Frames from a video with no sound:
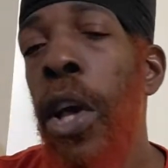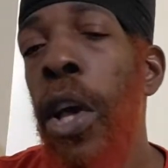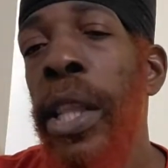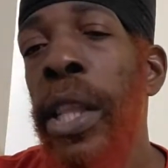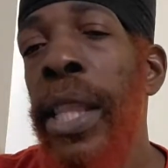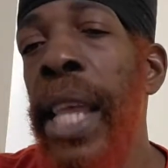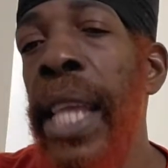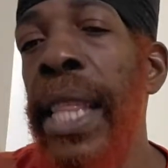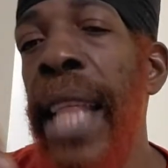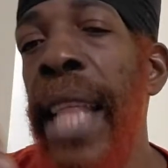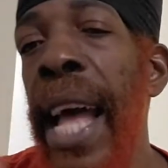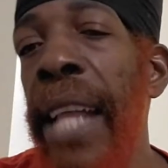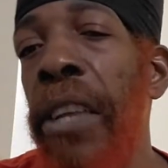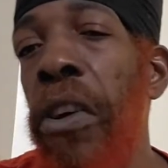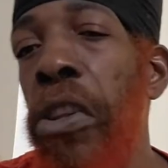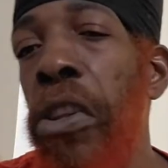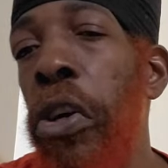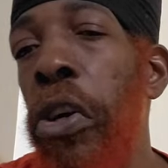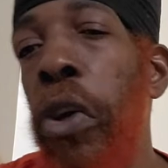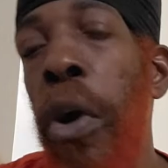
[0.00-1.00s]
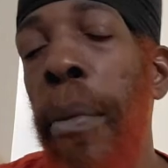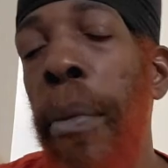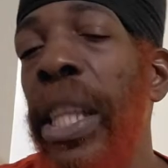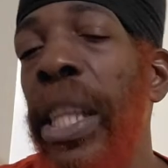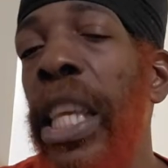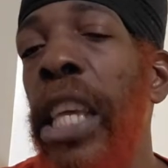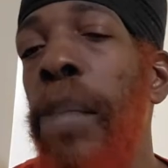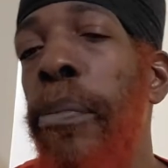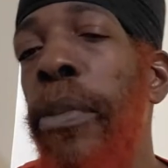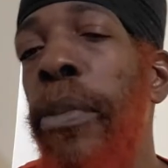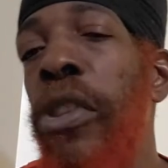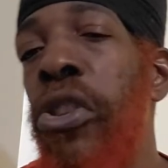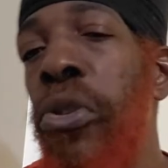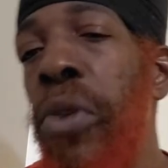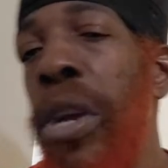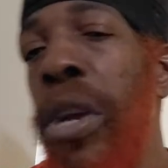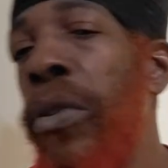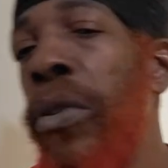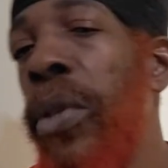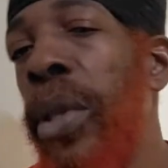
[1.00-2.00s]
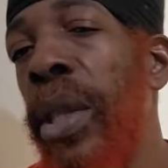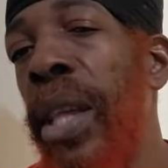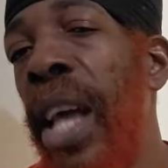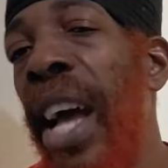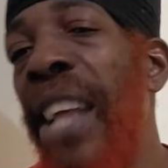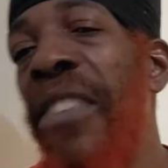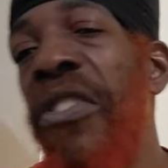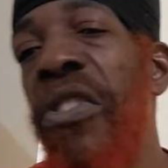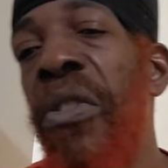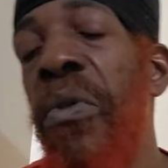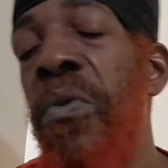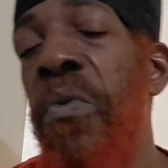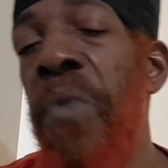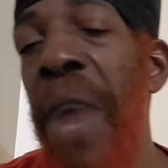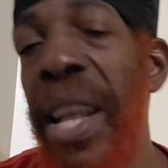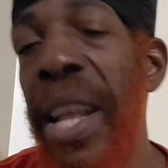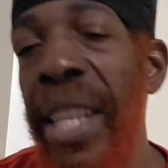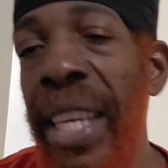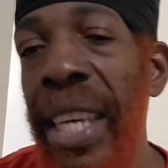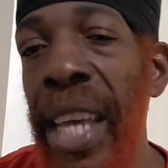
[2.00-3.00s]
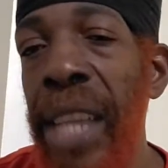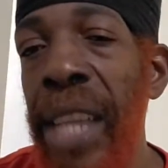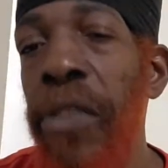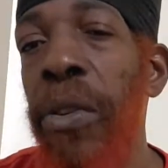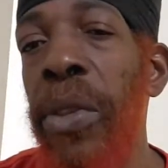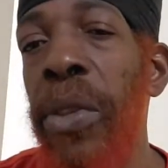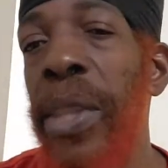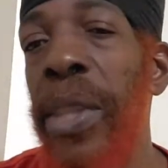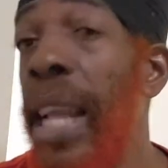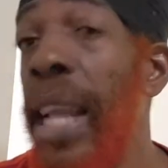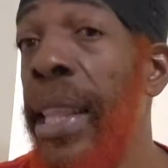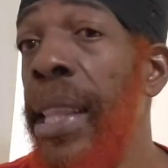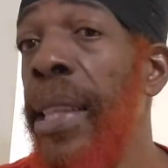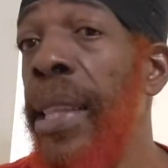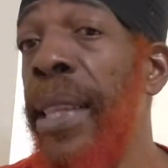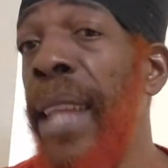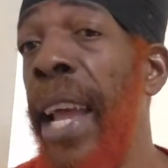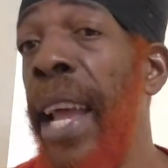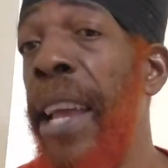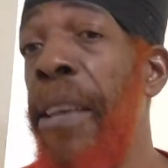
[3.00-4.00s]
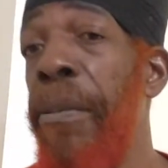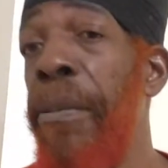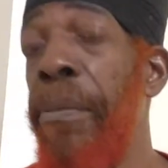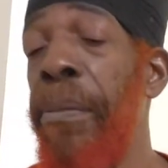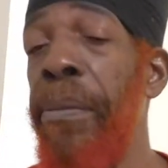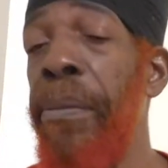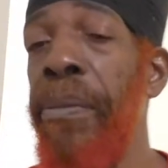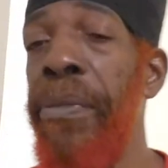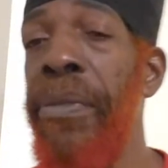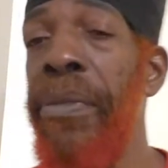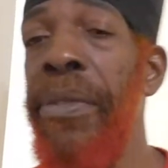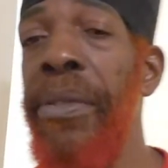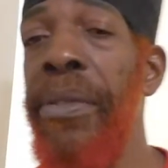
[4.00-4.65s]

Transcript: They're not going to come and infiltrate us and to eradicate us, not this time.